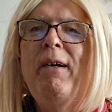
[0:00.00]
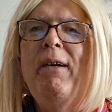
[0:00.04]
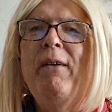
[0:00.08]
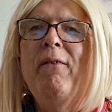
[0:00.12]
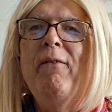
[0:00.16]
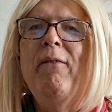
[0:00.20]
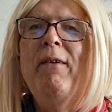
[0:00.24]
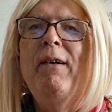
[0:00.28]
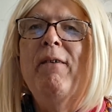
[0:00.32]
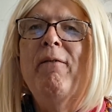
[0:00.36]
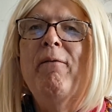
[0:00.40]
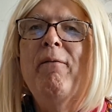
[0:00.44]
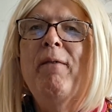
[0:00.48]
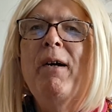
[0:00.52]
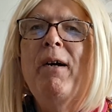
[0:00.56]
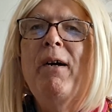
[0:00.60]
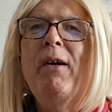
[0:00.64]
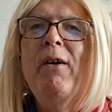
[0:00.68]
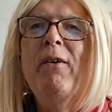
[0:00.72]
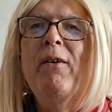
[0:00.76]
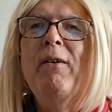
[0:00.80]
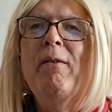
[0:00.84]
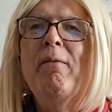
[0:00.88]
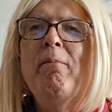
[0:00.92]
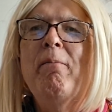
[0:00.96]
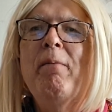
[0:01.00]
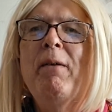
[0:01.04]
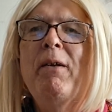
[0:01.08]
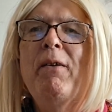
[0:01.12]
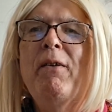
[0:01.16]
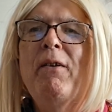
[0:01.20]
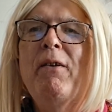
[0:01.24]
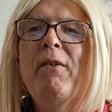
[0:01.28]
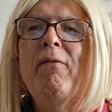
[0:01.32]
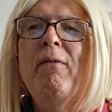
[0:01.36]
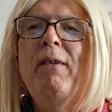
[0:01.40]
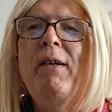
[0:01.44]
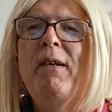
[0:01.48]
were very good in
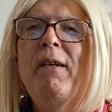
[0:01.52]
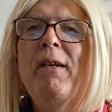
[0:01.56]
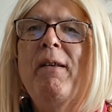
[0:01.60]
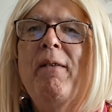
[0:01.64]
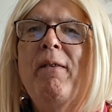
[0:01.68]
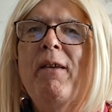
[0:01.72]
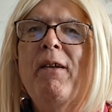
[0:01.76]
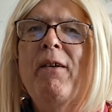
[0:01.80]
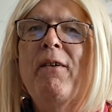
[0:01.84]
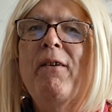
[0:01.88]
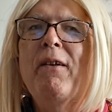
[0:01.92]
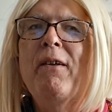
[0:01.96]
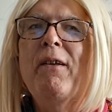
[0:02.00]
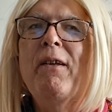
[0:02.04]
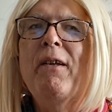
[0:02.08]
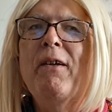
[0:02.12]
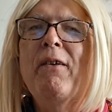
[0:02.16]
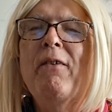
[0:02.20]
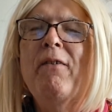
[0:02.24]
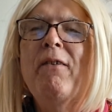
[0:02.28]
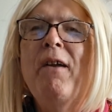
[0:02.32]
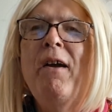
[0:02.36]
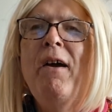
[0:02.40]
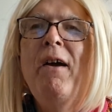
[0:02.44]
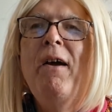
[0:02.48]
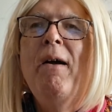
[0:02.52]
business. We did this and this.